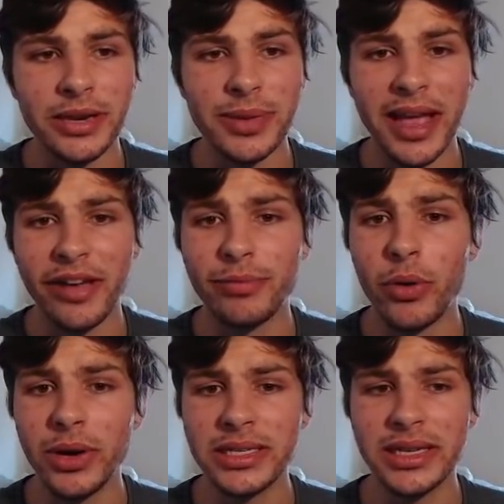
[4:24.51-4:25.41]
We have
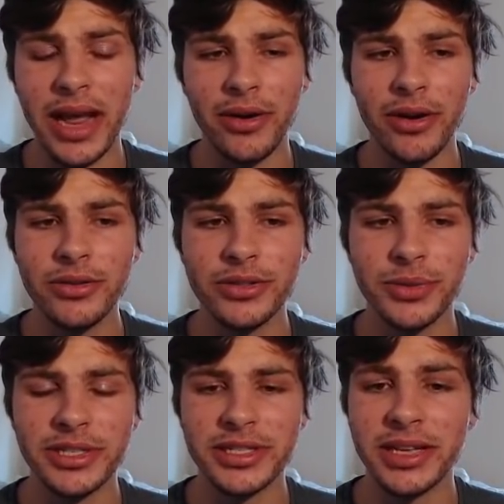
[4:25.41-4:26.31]
Poison Arrows,
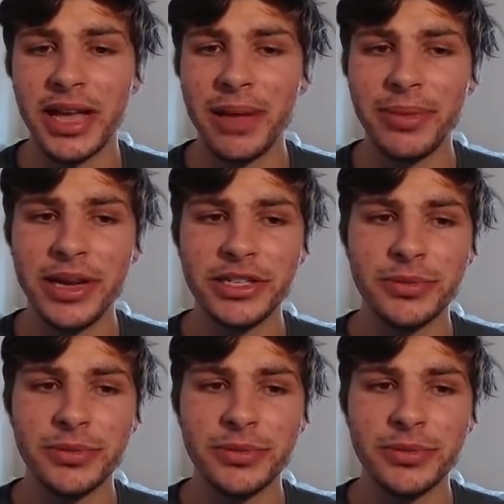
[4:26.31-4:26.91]
which is the combination